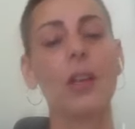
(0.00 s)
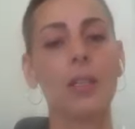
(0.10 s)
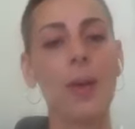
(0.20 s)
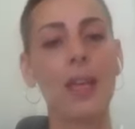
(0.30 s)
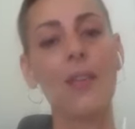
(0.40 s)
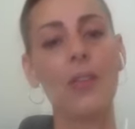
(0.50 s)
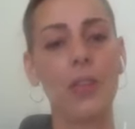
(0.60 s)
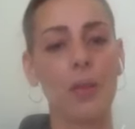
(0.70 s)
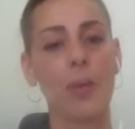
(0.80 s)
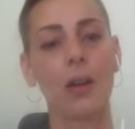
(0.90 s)
to make
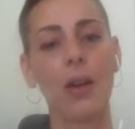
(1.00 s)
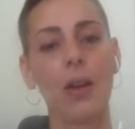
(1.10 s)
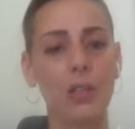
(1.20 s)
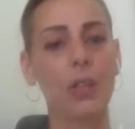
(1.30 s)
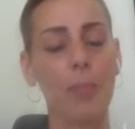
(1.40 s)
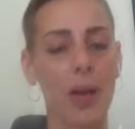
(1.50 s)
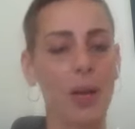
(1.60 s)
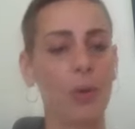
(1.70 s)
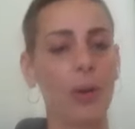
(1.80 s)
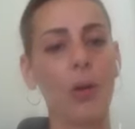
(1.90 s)
everything better, not just our
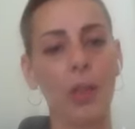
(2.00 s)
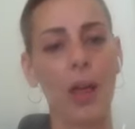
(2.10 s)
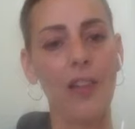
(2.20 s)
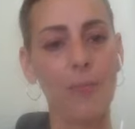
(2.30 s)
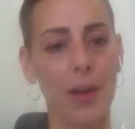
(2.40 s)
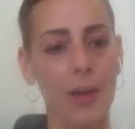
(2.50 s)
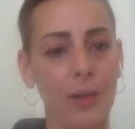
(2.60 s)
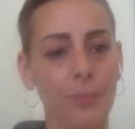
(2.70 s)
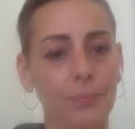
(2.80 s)
body, but our whole life better.